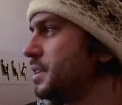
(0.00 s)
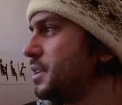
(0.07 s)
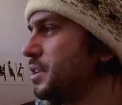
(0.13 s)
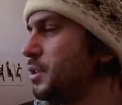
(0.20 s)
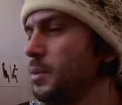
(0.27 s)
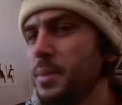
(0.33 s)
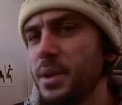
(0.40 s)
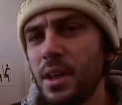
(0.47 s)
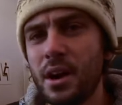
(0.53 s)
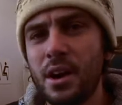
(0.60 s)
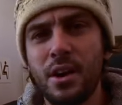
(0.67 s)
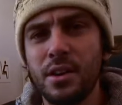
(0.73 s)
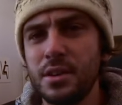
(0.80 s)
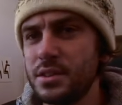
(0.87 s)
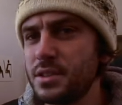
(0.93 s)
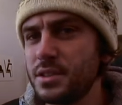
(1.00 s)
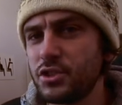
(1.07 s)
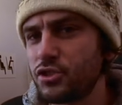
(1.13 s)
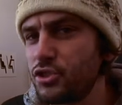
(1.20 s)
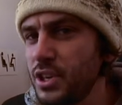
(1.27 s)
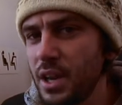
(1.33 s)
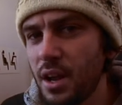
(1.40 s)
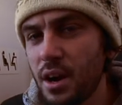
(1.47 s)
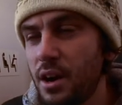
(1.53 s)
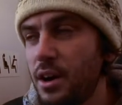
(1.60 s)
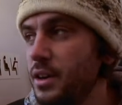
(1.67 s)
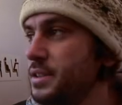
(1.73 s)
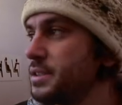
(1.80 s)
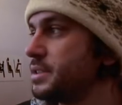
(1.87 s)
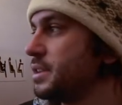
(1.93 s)
human arts street
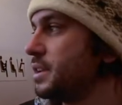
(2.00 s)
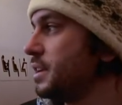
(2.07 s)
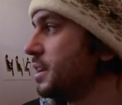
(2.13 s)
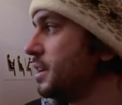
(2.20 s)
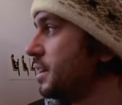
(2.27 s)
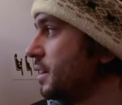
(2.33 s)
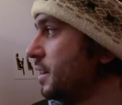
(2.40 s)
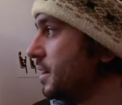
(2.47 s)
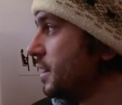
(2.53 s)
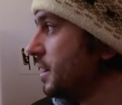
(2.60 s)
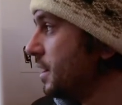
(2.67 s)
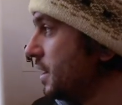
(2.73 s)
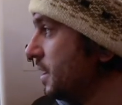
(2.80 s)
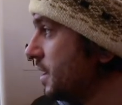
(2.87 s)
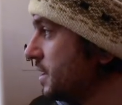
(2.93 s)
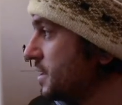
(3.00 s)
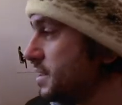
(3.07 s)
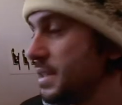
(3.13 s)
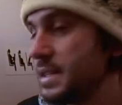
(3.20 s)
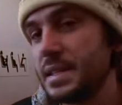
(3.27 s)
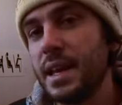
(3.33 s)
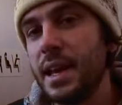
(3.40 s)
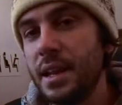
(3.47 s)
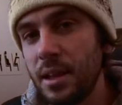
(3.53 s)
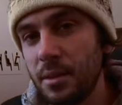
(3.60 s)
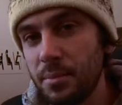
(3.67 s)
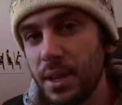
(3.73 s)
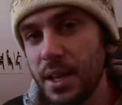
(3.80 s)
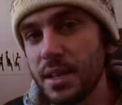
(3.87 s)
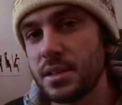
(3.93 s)
arts uh, in
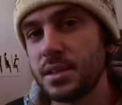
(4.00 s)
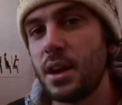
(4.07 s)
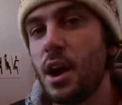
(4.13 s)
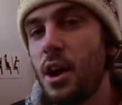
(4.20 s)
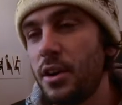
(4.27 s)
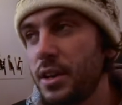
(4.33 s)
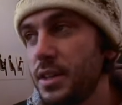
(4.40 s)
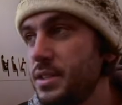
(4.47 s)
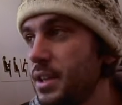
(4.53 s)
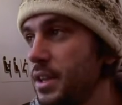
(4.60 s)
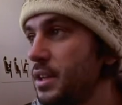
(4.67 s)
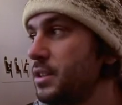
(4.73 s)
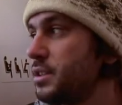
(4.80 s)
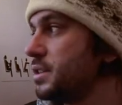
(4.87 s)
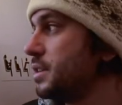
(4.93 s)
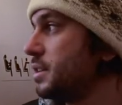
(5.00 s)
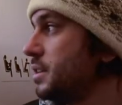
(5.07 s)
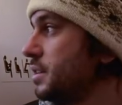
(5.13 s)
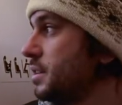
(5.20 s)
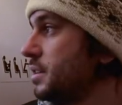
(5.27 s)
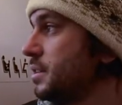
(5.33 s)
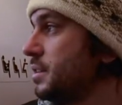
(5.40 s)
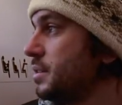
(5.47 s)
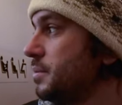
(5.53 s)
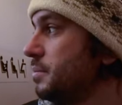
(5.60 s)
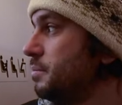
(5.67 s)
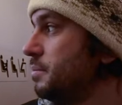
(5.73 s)
place, architect, uh,